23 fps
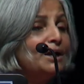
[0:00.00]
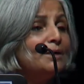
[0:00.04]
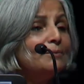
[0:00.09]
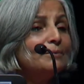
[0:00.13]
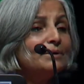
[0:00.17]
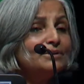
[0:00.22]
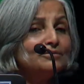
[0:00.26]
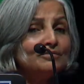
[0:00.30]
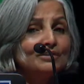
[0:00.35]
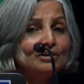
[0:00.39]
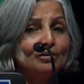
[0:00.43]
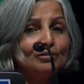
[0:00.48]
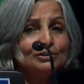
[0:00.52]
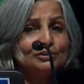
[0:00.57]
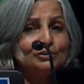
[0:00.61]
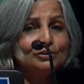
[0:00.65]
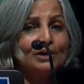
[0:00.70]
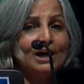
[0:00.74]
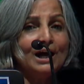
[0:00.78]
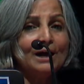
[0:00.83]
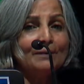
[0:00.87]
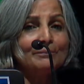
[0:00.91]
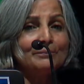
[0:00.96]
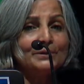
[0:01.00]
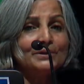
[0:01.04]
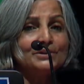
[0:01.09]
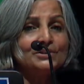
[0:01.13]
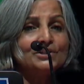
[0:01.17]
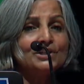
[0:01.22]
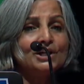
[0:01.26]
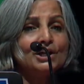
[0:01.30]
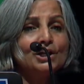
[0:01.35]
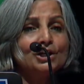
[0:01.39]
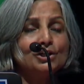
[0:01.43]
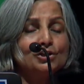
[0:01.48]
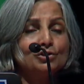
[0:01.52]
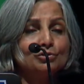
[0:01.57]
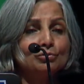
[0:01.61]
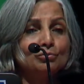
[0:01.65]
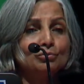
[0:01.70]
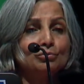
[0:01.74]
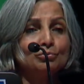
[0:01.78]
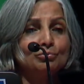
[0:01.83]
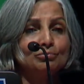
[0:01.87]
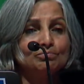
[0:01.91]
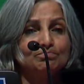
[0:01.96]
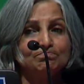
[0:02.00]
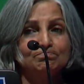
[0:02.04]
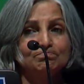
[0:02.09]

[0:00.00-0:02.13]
But we also happened to,